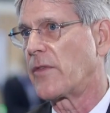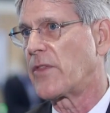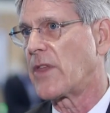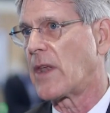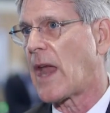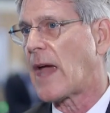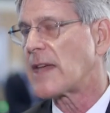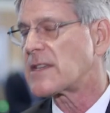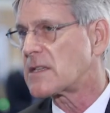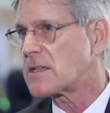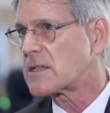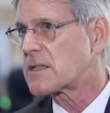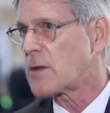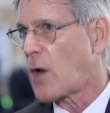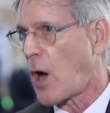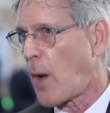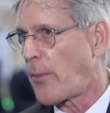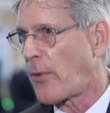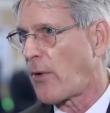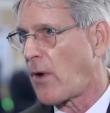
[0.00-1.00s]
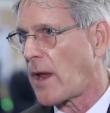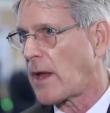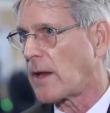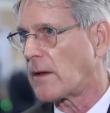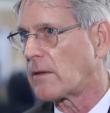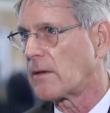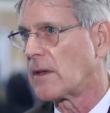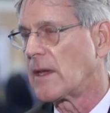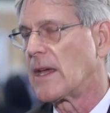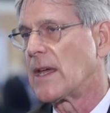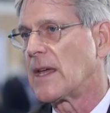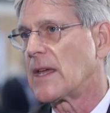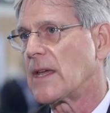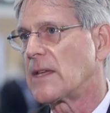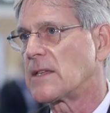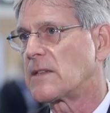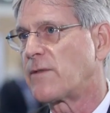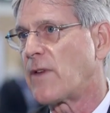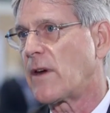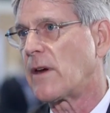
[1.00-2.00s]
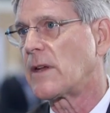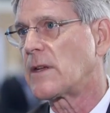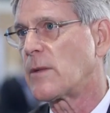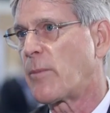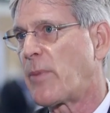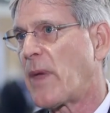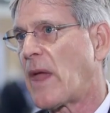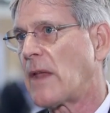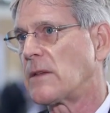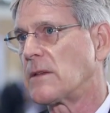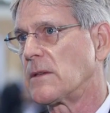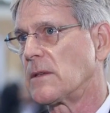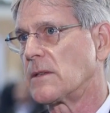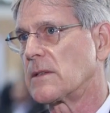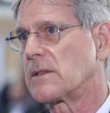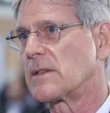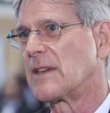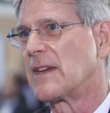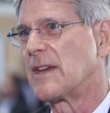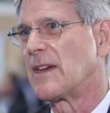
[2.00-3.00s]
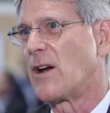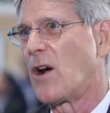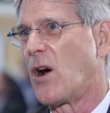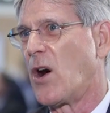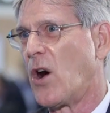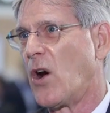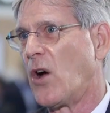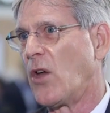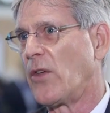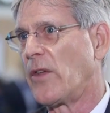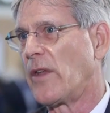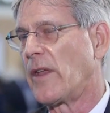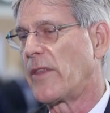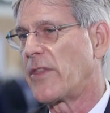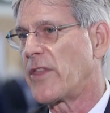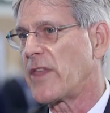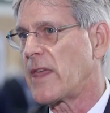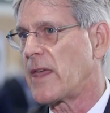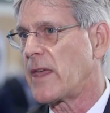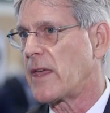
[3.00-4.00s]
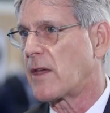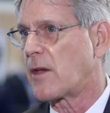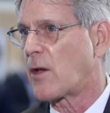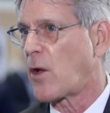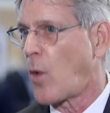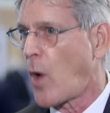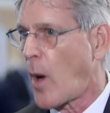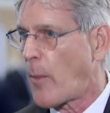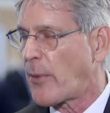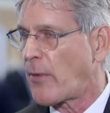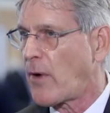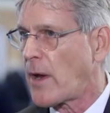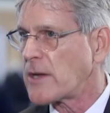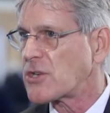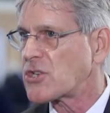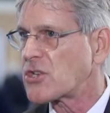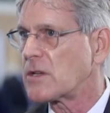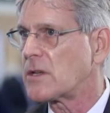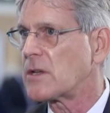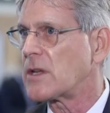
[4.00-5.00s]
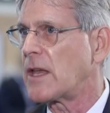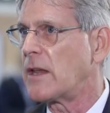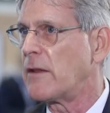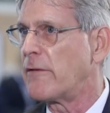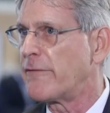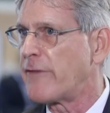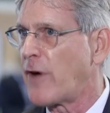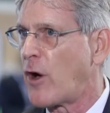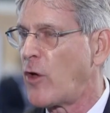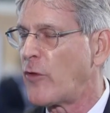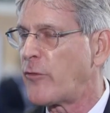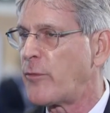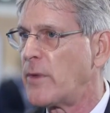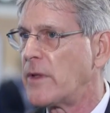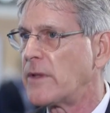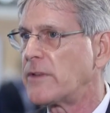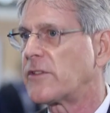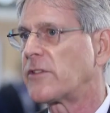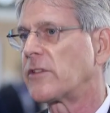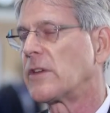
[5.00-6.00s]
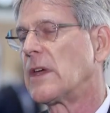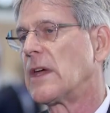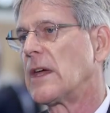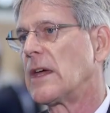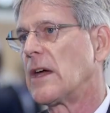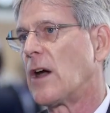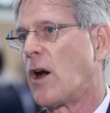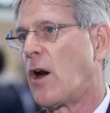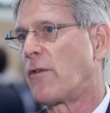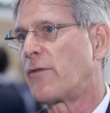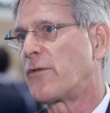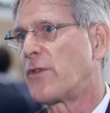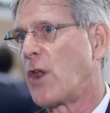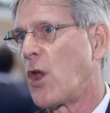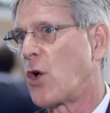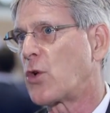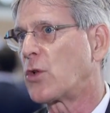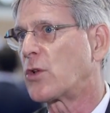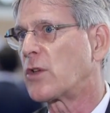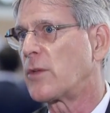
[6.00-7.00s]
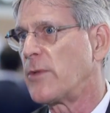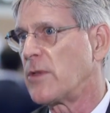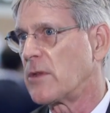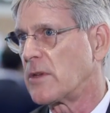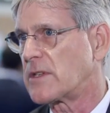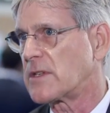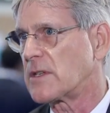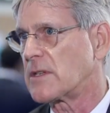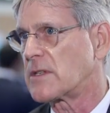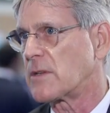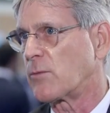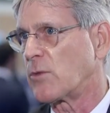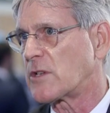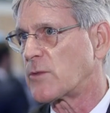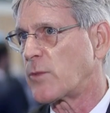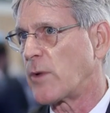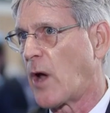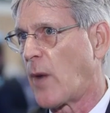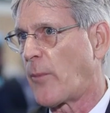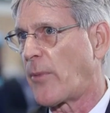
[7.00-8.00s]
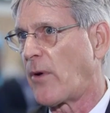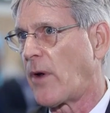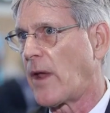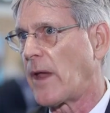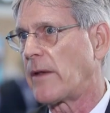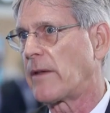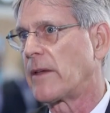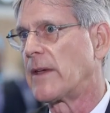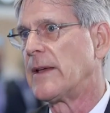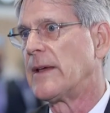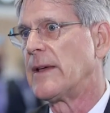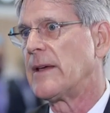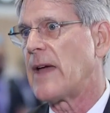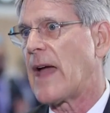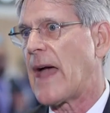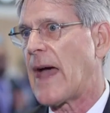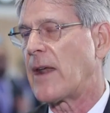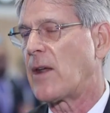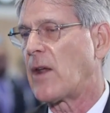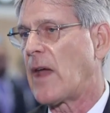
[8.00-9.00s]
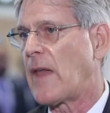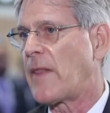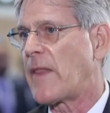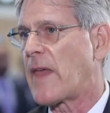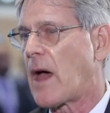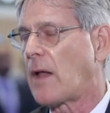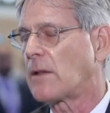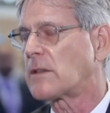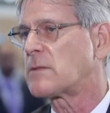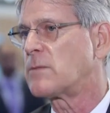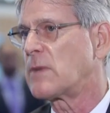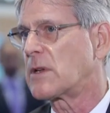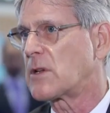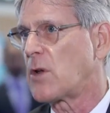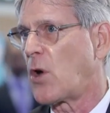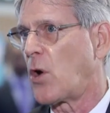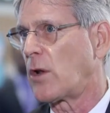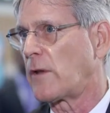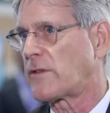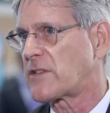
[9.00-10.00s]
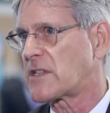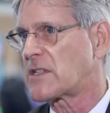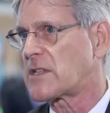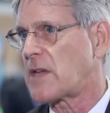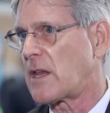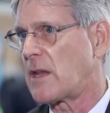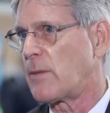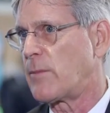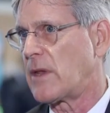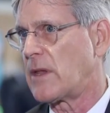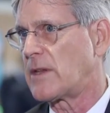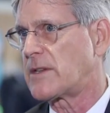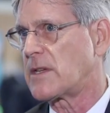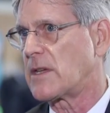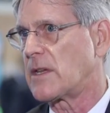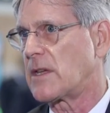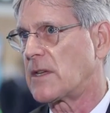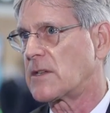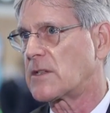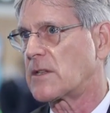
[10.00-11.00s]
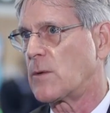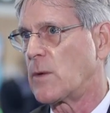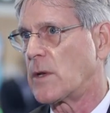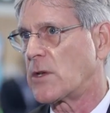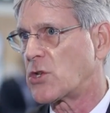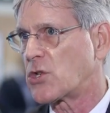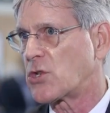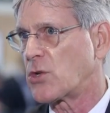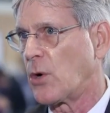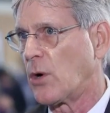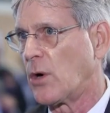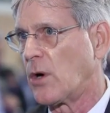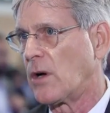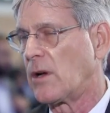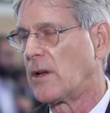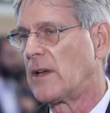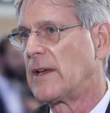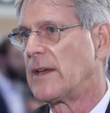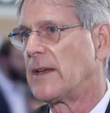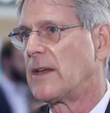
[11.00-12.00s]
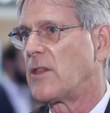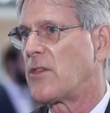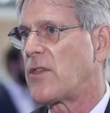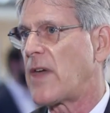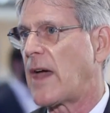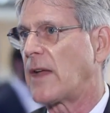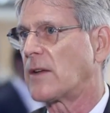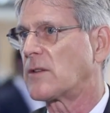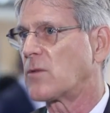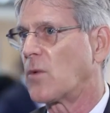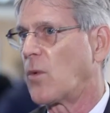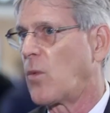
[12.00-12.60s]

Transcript: the license to operate is very dependent on the cooperation and involvement of the local communities in which we operate. And the ultimate goal of sustainability is to ensure that